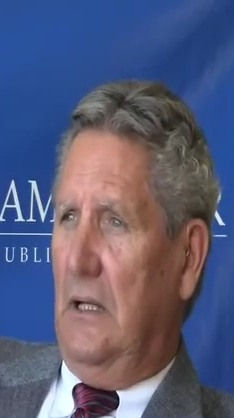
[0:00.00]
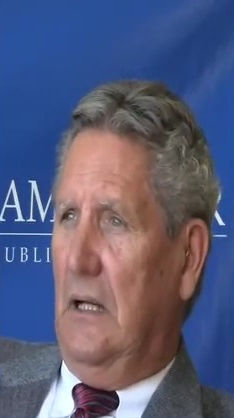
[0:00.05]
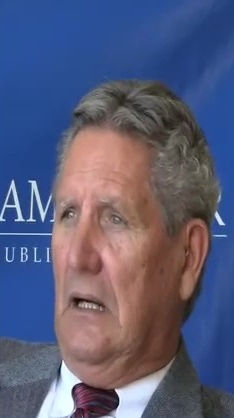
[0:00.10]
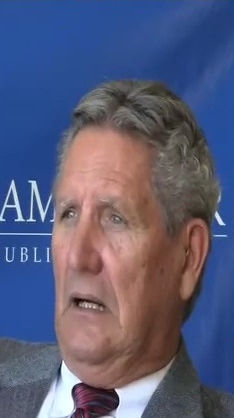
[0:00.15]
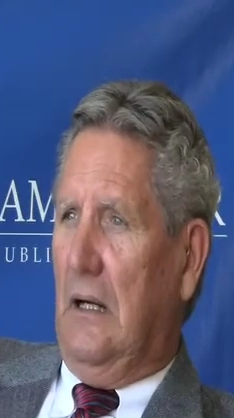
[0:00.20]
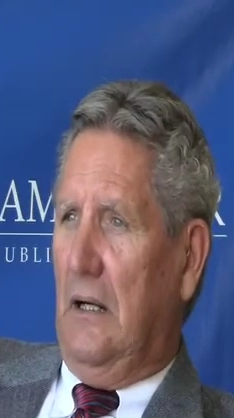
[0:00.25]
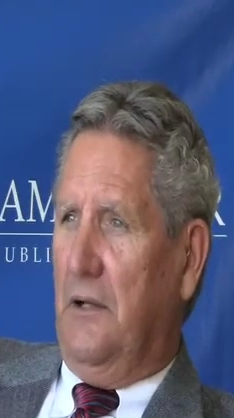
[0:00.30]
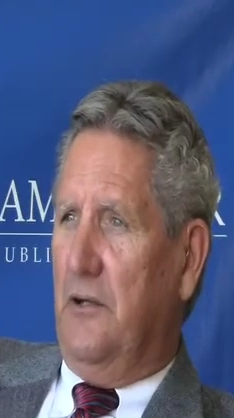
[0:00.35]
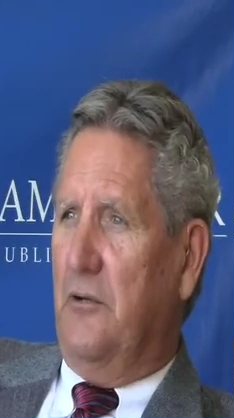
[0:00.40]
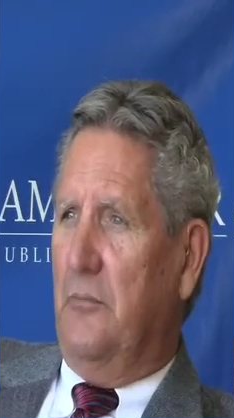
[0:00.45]

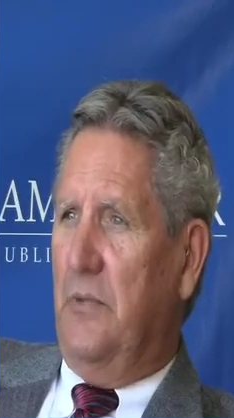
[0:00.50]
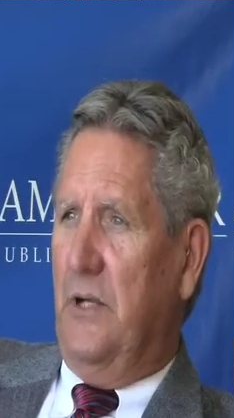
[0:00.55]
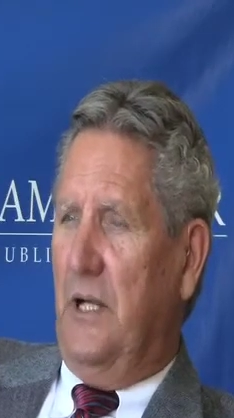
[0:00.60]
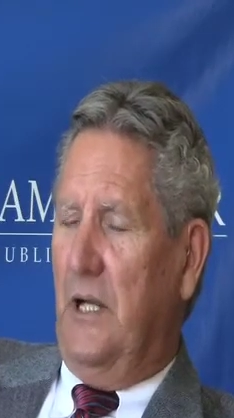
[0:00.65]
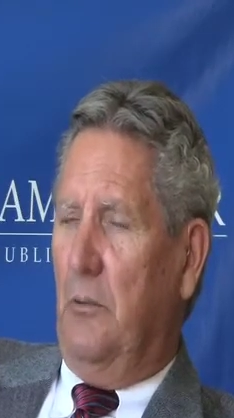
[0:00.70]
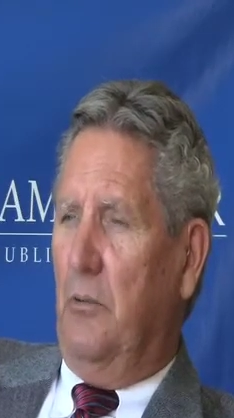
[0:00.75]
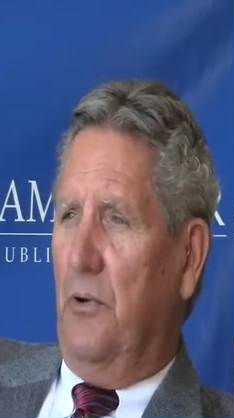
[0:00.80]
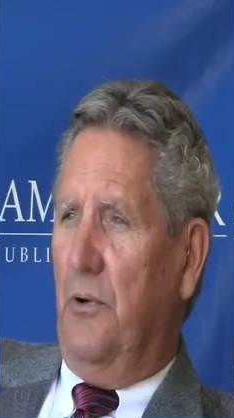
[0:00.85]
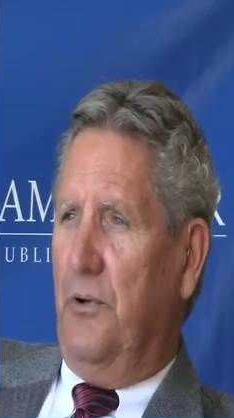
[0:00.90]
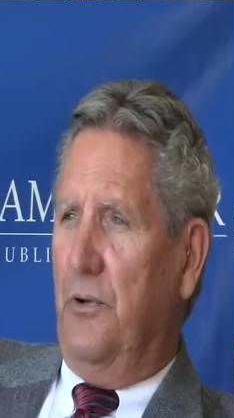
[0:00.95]
uh, to
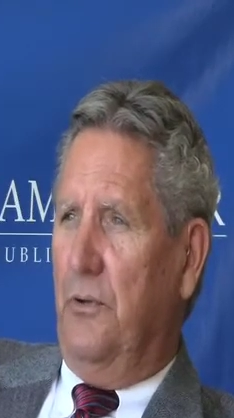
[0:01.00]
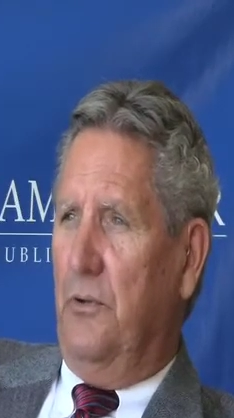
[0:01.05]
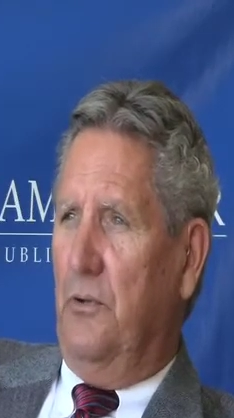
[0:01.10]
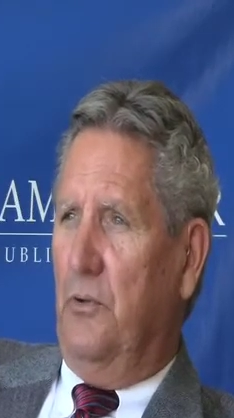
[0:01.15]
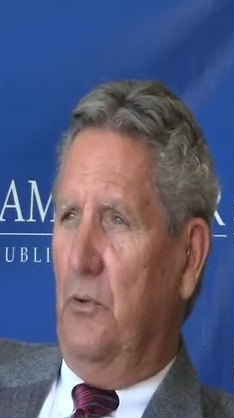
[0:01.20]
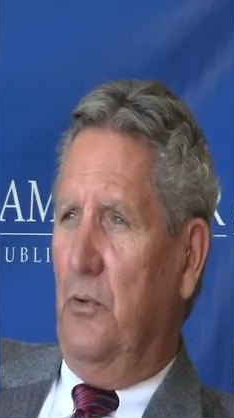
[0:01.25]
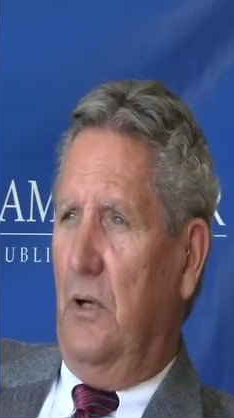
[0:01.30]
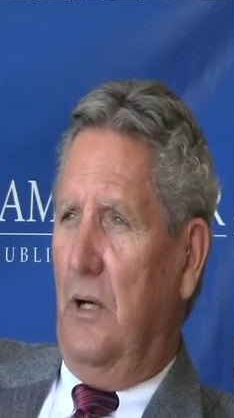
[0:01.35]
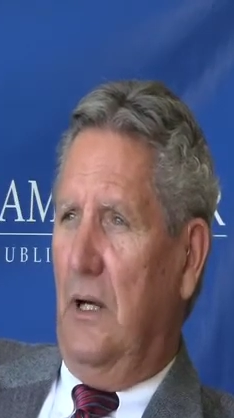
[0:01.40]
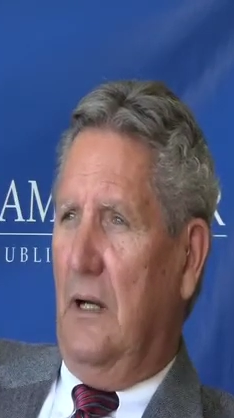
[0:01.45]
be able
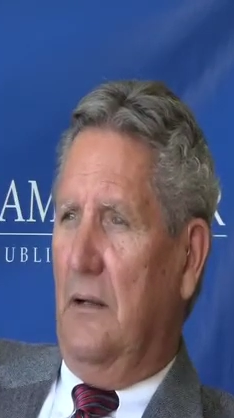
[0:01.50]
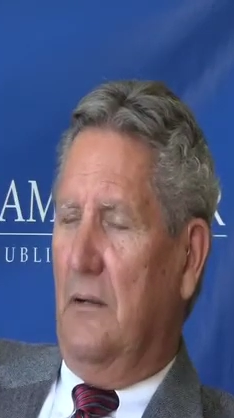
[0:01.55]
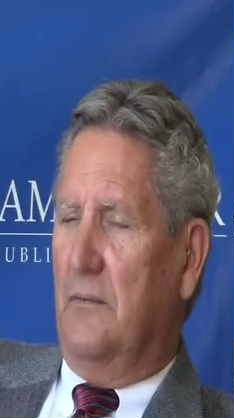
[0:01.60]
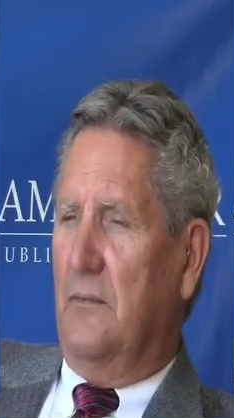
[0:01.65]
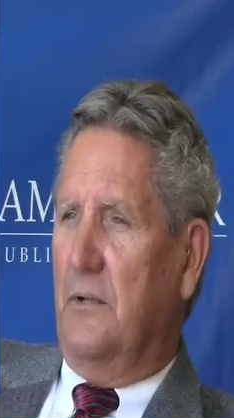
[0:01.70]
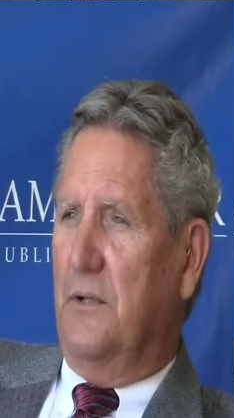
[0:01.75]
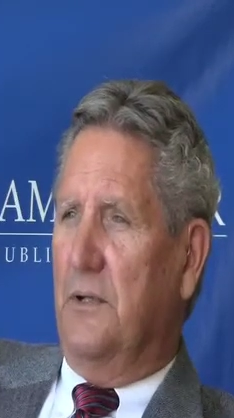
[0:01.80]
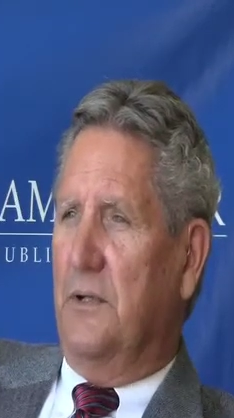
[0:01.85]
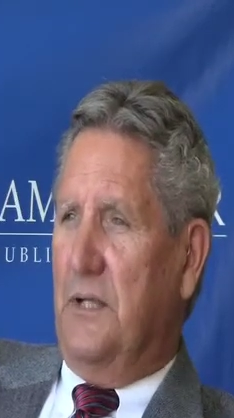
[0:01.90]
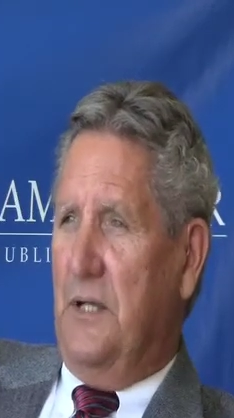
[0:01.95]
to, uh,
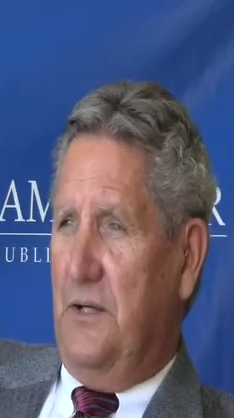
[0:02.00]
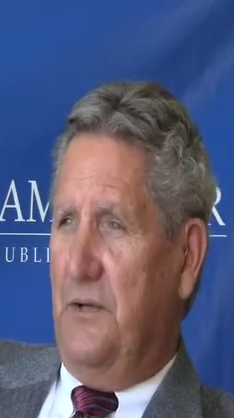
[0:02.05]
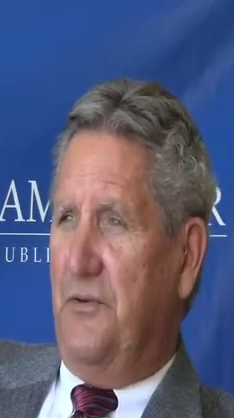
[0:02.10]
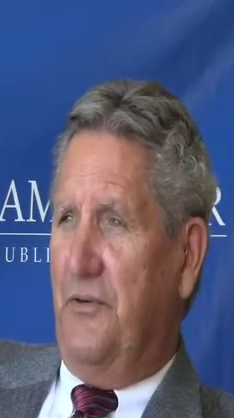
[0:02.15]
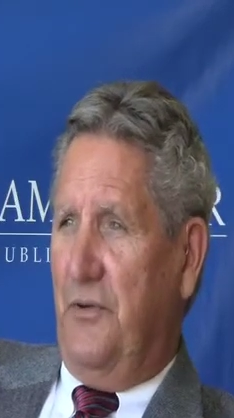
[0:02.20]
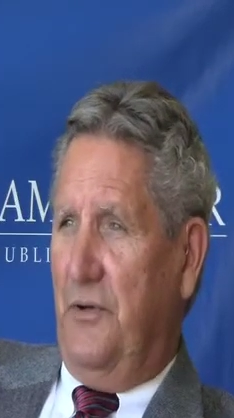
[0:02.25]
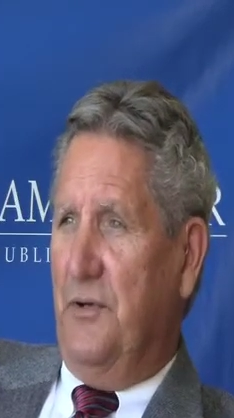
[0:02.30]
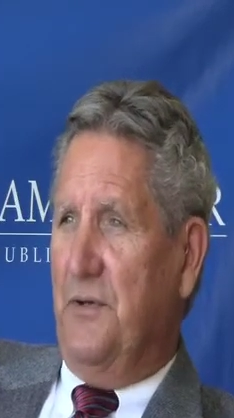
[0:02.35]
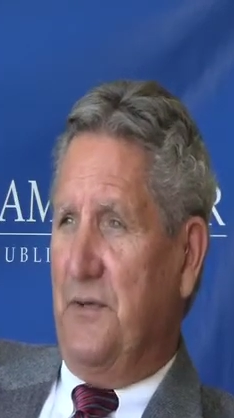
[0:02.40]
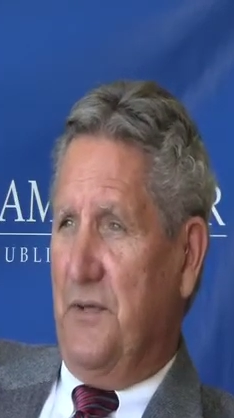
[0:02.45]
to
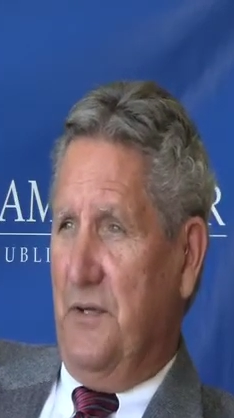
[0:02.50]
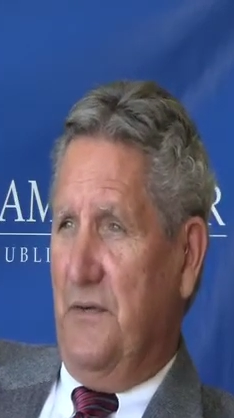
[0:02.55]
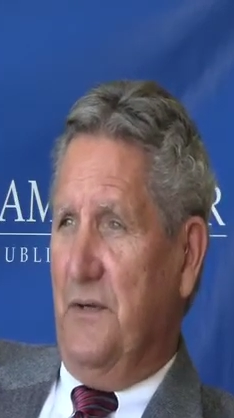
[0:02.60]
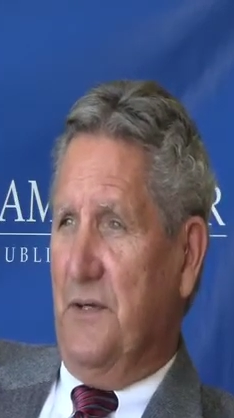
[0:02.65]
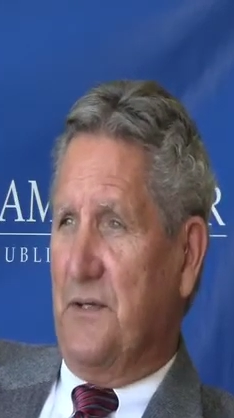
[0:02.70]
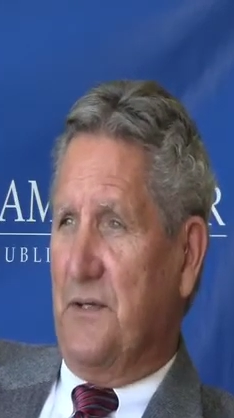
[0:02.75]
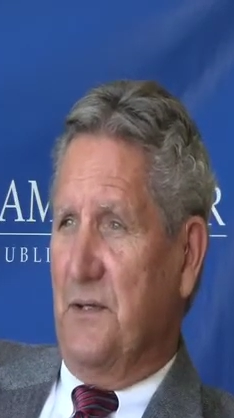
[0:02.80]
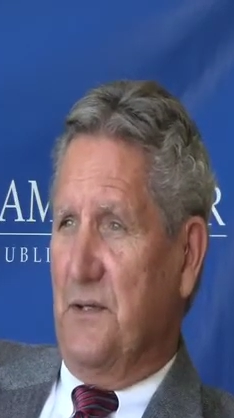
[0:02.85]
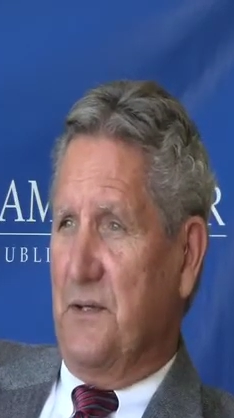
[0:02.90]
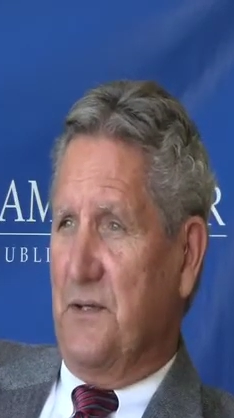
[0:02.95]
teach
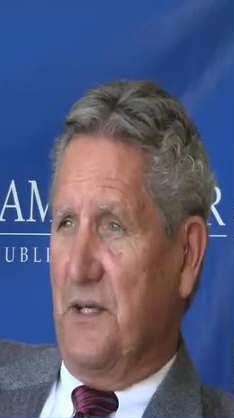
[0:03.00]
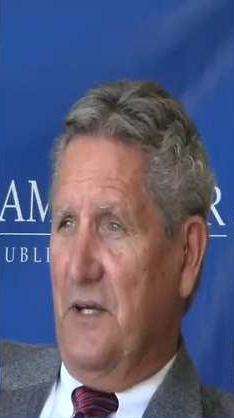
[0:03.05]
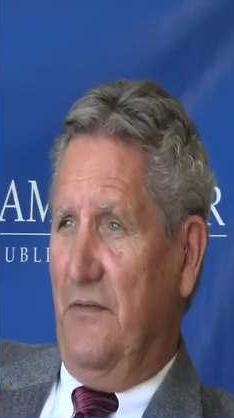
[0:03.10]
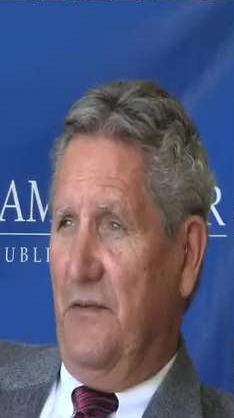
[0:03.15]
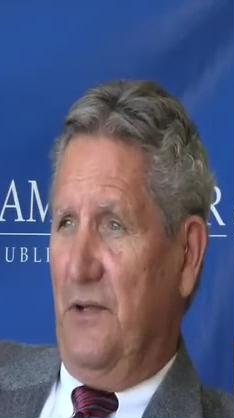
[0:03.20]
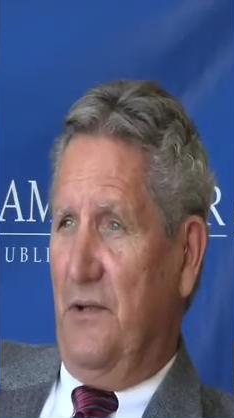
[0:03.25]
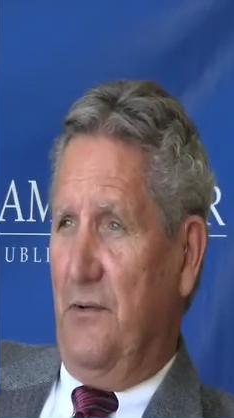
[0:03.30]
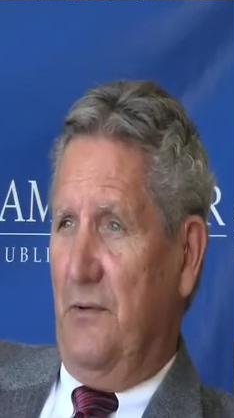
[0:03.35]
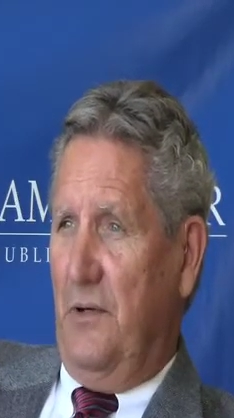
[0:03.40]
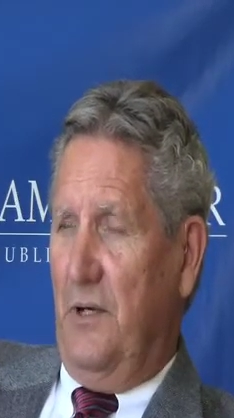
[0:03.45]
civics in
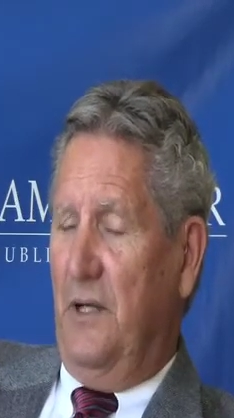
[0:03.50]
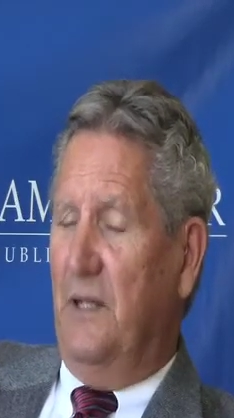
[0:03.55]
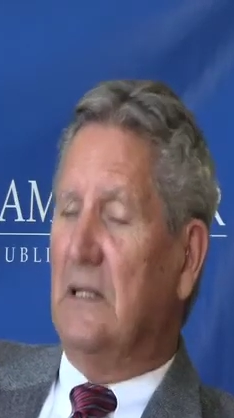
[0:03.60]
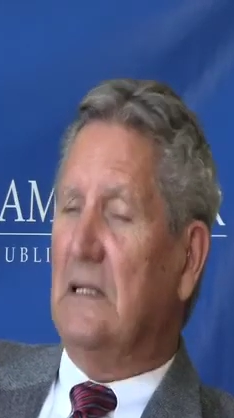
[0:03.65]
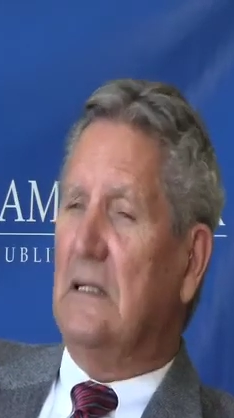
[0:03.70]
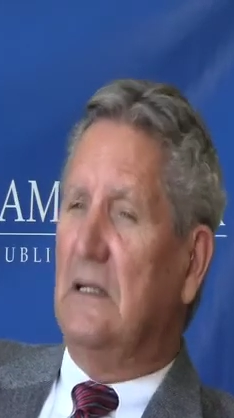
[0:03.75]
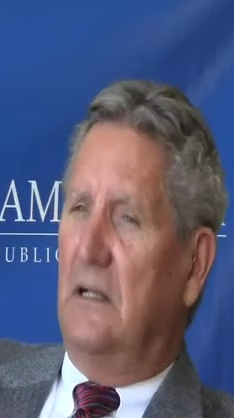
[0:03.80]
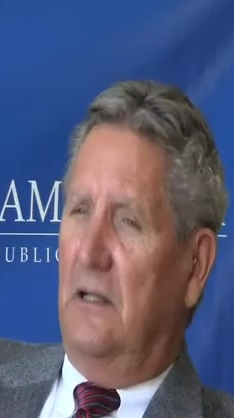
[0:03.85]
seventh grade.